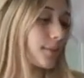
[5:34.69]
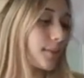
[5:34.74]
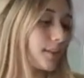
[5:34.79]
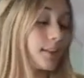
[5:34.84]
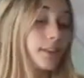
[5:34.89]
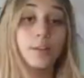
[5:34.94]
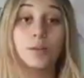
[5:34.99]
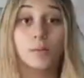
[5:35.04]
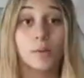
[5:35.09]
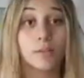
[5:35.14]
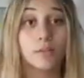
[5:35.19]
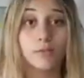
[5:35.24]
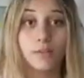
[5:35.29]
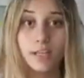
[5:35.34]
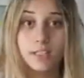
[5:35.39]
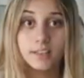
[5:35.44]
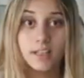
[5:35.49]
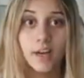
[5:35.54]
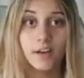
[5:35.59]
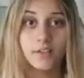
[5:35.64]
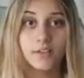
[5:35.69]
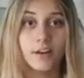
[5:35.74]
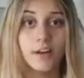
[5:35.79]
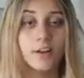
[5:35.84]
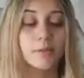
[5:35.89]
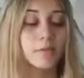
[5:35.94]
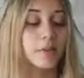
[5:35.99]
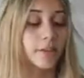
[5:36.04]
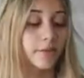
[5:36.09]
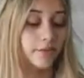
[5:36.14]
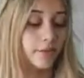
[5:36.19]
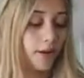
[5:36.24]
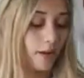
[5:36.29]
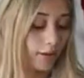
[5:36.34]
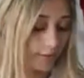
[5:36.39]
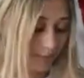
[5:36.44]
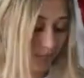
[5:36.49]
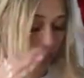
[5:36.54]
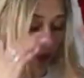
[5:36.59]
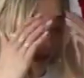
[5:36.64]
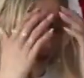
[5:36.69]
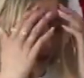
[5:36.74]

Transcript: A little bit of retail therapy if you ask